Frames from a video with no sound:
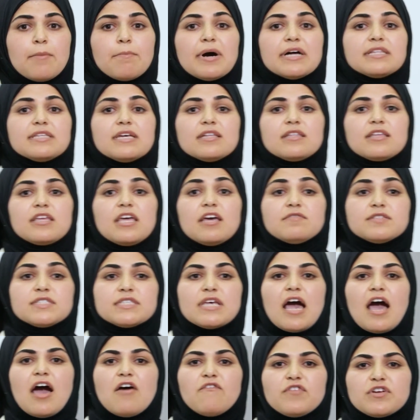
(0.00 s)
but it gives
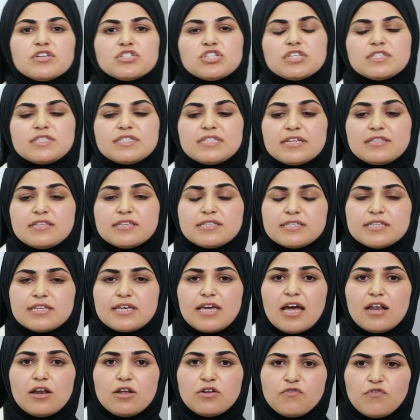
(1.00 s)
average
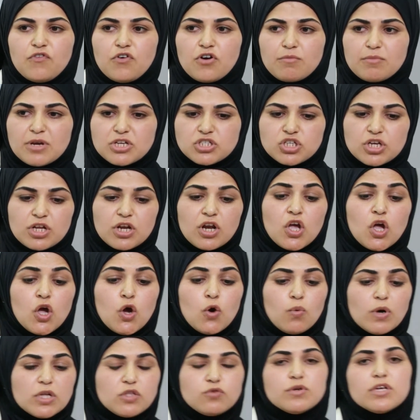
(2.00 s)
statistical information.
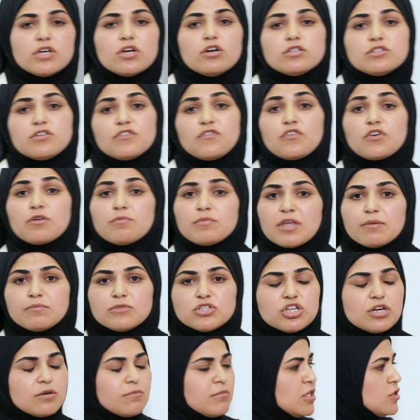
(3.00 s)
What we got from the
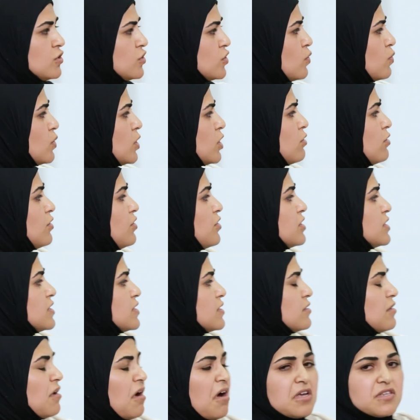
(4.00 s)
measurement, we got
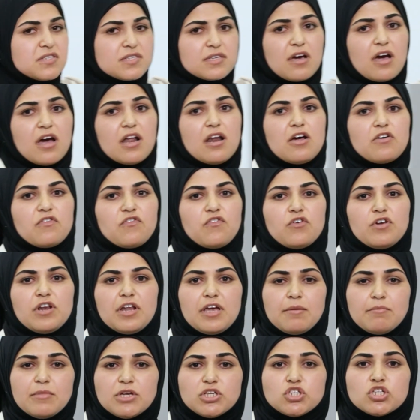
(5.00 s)
this nice colorful
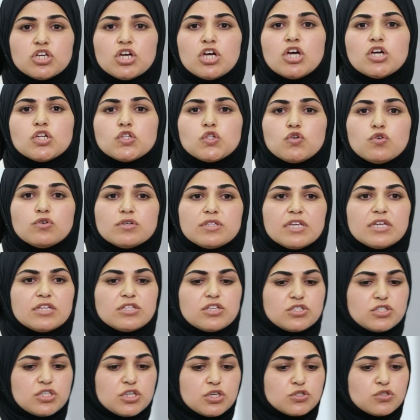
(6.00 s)
image, 2D
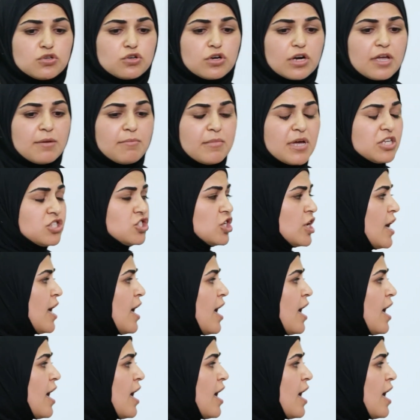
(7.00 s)
detector image,